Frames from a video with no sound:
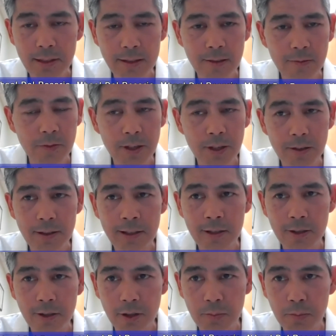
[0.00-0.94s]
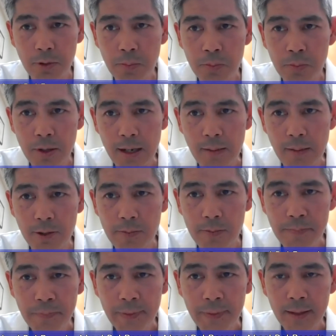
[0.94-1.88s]
It's a very curable
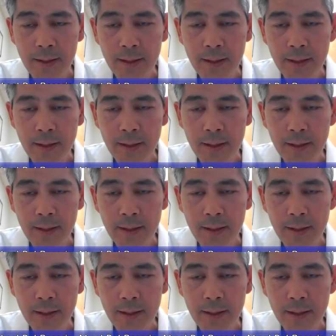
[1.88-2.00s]
problem